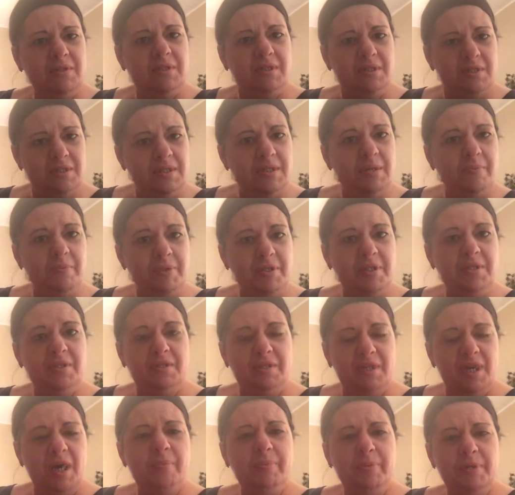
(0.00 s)
some of the
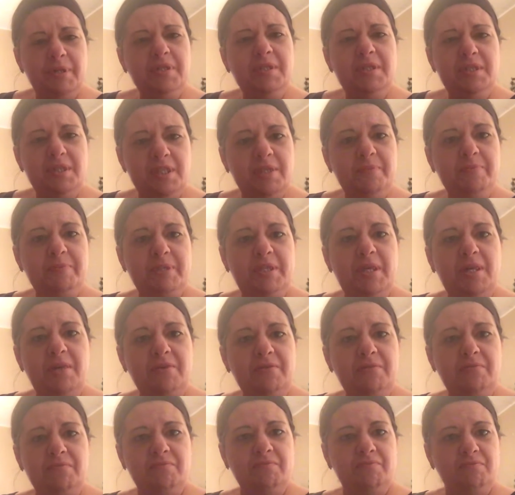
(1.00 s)
couple of the tips
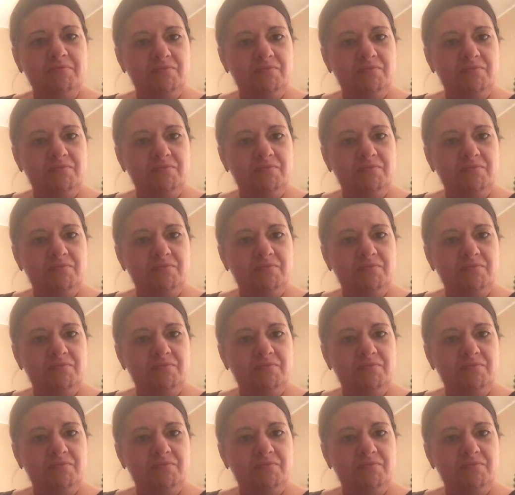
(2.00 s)
are